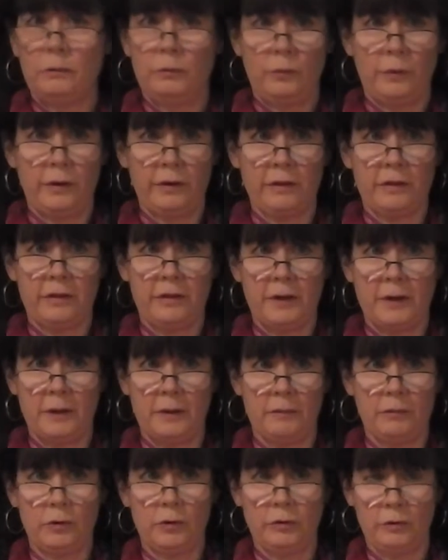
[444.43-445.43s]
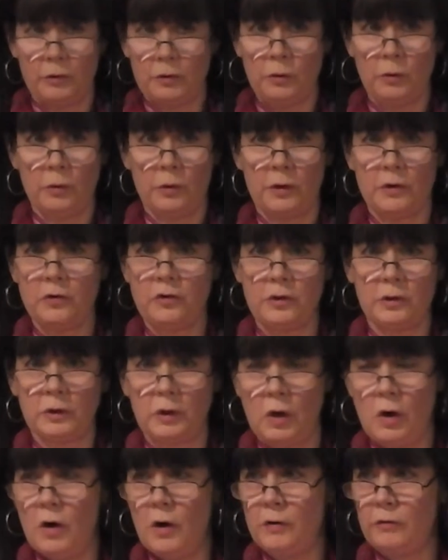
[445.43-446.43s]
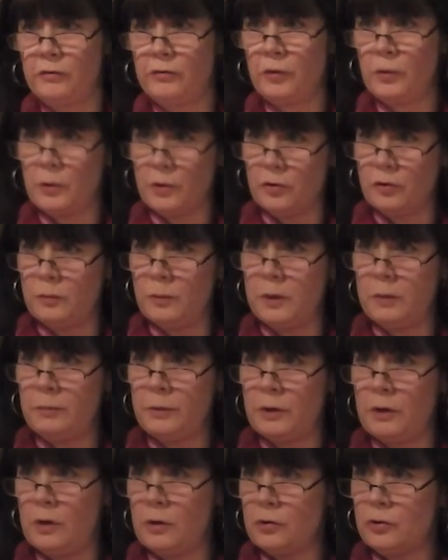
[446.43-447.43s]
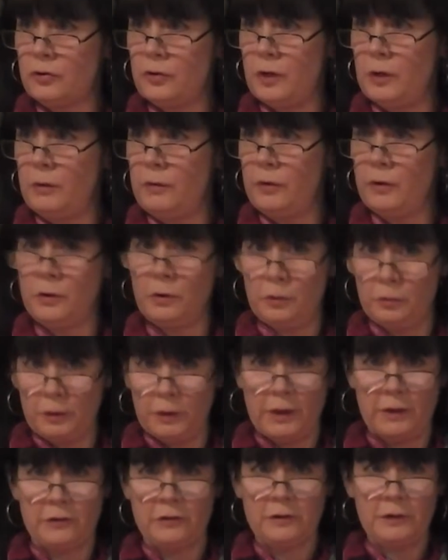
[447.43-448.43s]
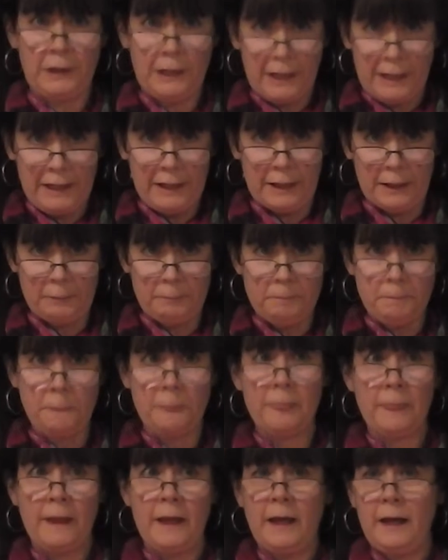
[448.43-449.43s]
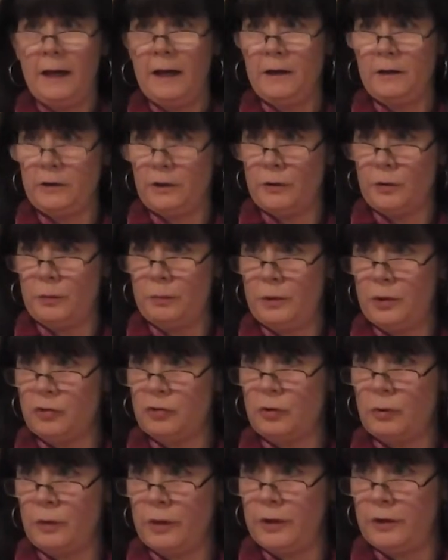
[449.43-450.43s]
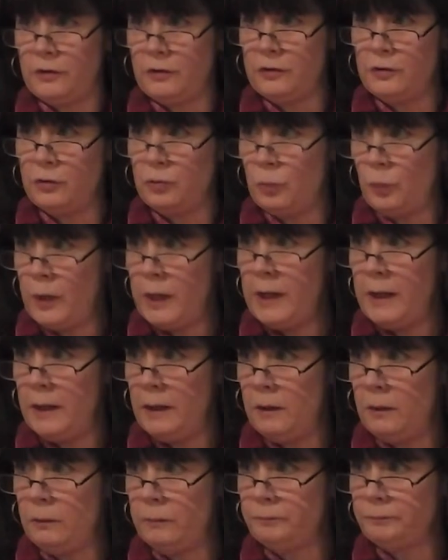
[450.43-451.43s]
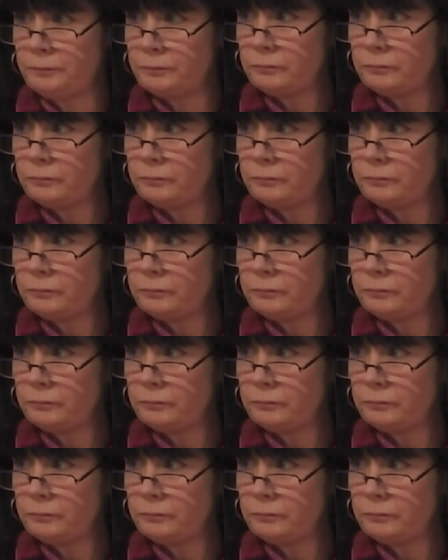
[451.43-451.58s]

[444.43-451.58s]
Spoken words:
the courts and law enforcement, but also the Ku Klux Klan and other miscreants as well.